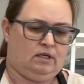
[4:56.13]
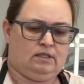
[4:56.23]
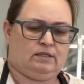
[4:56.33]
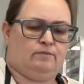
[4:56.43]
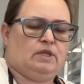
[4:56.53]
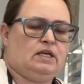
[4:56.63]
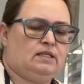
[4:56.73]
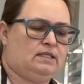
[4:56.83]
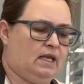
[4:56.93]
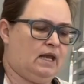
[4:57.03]
Some
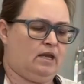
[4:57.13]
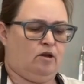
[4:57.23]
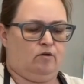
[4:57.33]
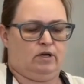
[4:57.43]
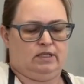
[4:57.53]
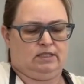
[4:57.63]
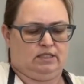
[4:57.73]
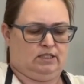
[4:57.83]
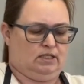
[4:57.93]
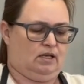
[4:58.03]
things that I
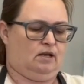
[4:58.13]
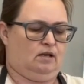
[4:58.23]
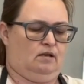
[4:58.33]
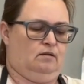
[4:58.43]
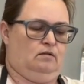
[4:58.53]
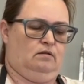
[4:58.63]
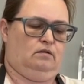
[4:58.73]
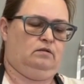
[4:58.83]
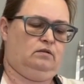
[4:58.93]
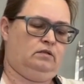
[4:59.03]
noticed
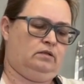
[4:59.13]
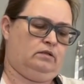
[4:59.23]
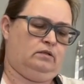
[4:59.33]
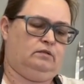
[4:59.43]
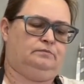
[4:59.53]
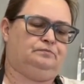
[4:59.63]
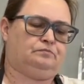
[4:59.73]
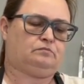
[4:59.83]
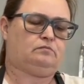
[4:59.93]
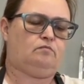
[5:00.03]

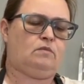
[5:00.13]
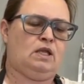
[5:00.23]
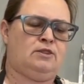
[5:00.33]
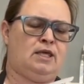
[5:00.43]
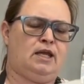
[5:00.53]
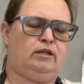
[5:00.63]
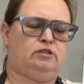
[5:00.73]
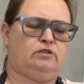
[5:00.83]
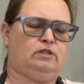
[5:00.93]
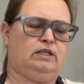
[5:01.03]
that I'll
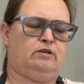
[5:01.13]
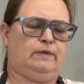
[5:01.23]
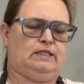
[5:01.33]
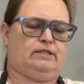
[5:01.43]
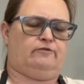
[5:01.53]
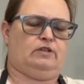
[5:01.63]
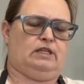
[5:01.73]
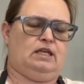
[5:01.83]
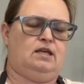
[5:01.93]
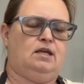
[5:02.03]
do a little bit
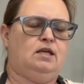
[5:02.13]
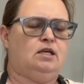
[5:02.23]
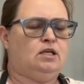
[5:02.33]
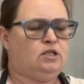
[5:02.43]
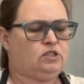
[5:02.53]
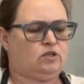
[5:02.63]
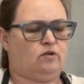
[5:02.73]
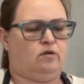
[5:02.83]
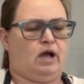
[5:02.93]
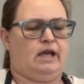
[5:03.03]
differently.
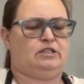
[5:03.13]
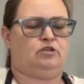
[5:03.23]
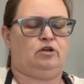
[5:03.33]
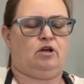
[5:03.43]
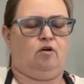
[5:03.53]
So I took